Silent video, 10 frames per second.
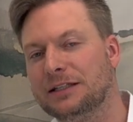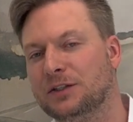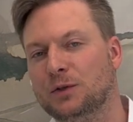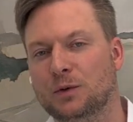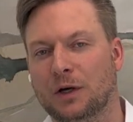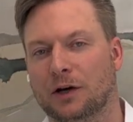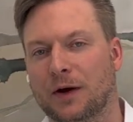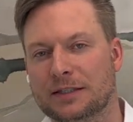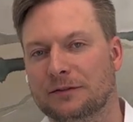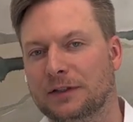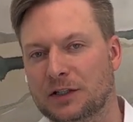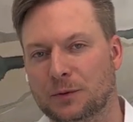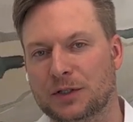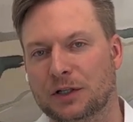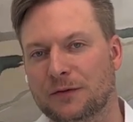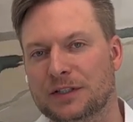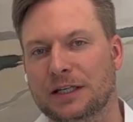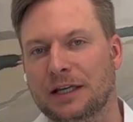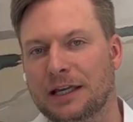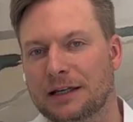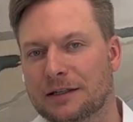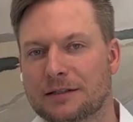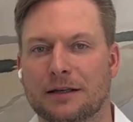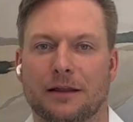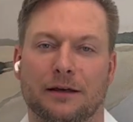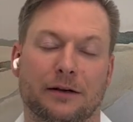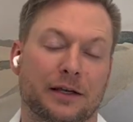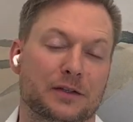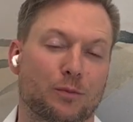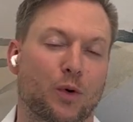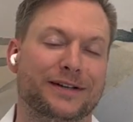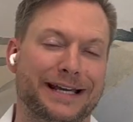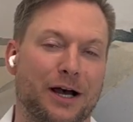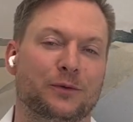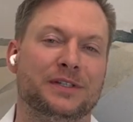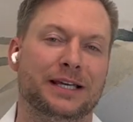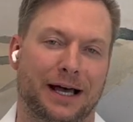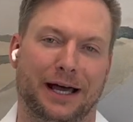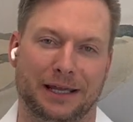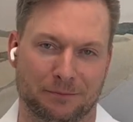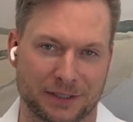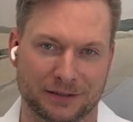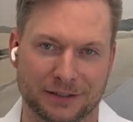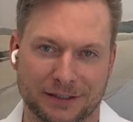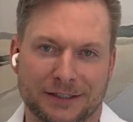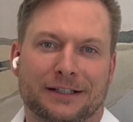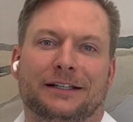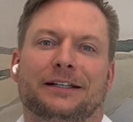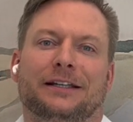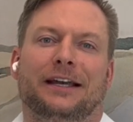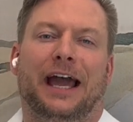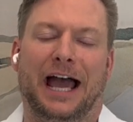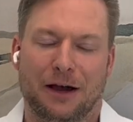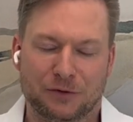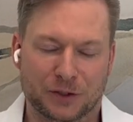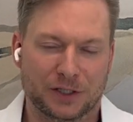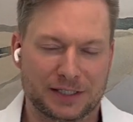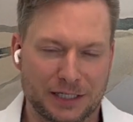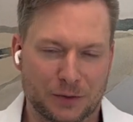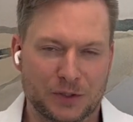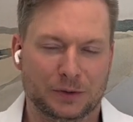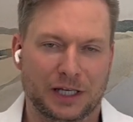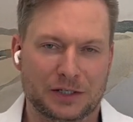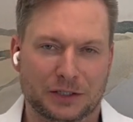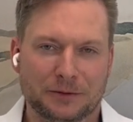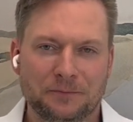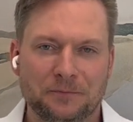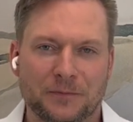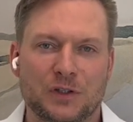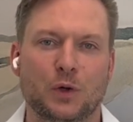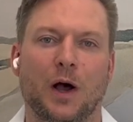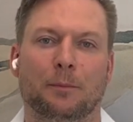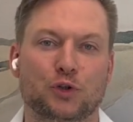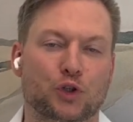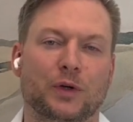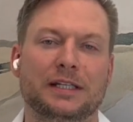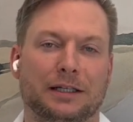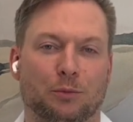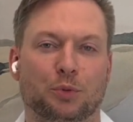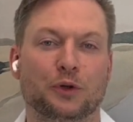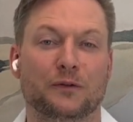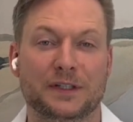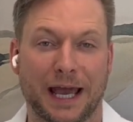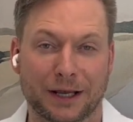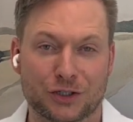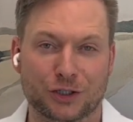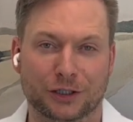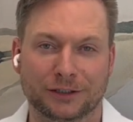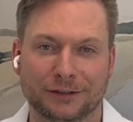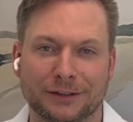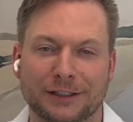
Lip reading: to aggressive laser resurfacing is there is more downtime. After a CO2 laser, to help treat and improve texture,